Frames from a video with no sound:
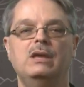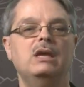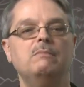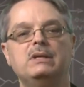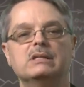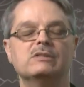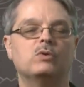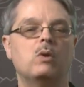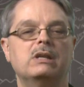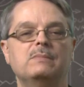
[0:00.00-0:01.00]
Because of
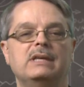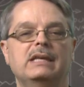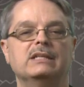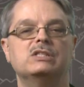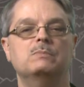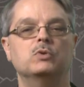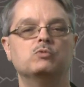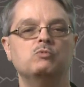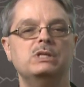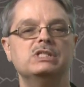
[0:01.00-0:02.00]
quantum mechanics, the most
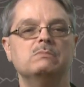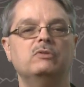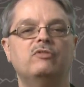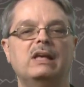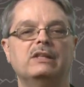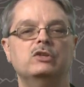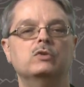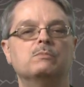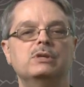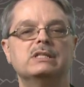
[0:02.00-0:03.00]
reasonable value
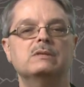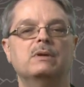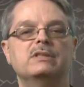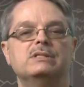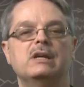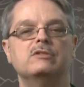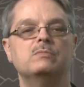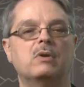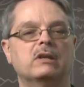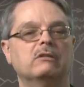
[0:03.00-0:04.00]
predicted by the standard
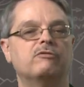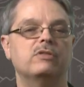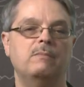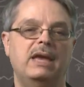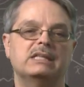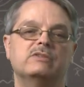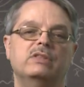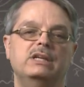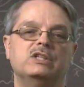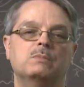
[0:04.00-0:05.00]
model for the mass of the
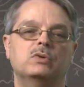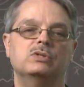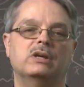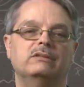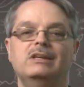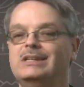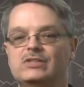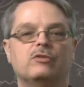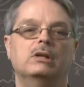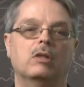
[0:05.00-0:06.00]
Higgs boson is
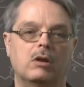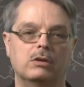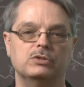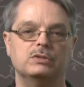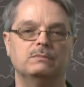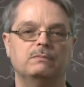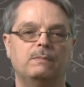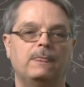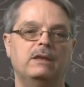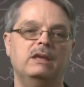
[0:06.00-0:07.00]
very large.
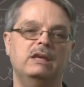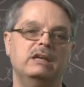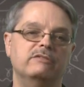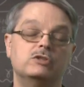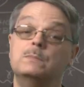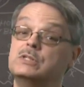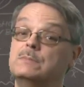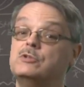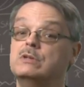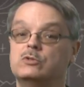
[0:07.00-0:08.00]
If
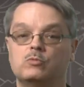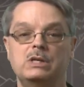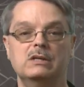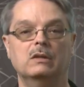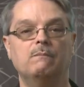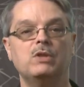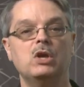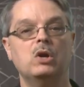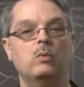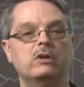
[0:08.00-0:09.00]
supersymmetry is real,
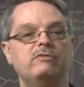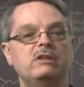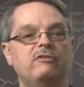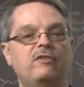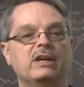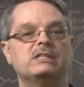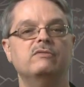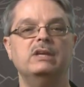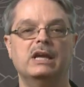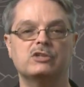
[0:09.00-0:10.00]
one of the effects of
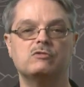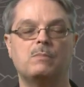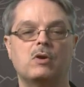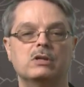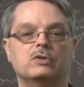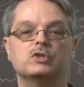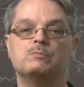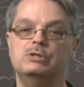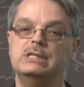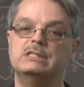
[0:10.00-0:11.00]
the extra particles
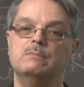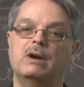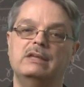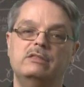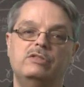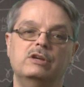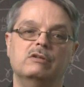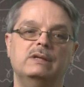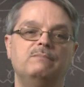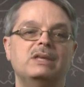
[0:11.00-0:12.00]
predicted by the
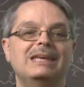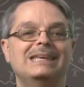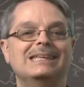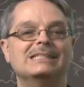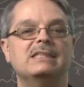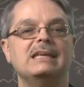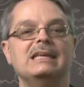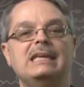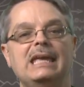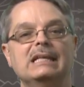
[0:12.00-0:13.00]
theory is that they can
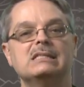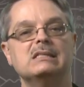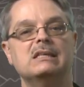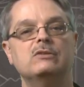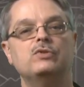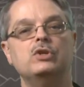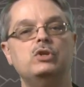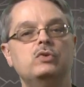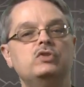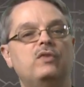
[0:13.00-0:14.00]
cancel out the
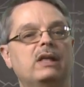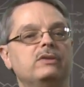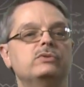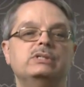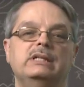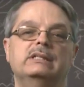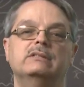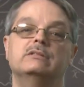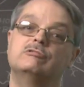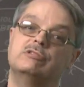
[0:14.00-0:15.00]
huge value seen in
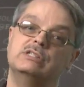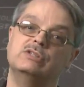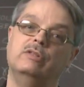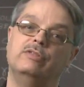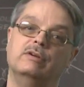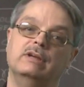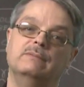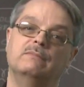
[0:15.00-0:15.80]
the traditional theory.